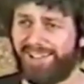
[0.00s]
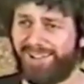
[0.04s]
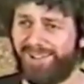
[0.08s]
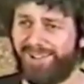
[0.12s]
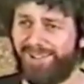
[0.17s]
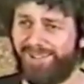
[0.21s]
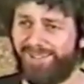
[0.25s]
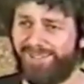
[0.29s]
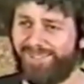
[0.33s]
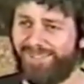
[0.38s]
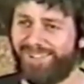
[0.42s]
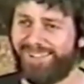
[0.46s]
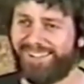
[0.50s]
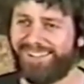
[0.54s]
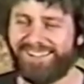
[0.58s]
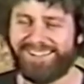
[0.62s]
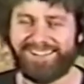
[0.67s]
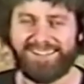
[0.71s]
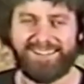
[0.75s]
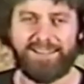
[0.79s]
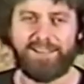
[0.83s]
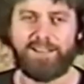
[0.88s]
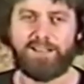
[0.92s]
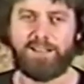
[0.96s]
You know,
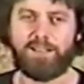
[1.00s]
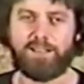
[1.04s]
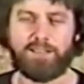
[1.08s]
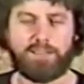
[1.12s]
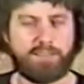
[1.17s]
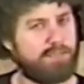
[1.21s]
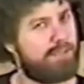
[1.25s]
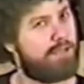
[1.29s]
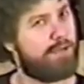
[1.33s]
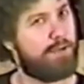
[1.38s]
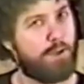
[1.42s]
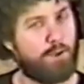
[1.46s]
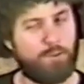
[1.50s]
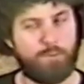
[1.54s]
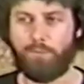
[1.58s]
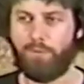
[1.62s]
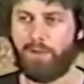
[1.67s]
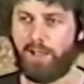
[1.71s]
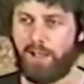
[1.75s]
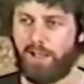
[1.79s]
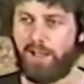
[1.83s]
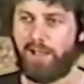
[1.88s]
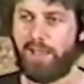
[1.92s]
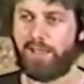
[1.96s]
you
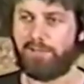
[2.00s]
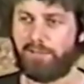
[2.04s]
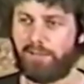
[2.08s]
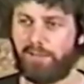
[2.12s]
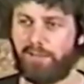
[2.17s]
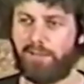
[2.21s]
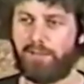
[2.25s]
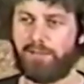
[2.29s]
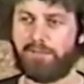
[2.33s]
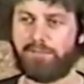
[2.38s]
know, wow, I,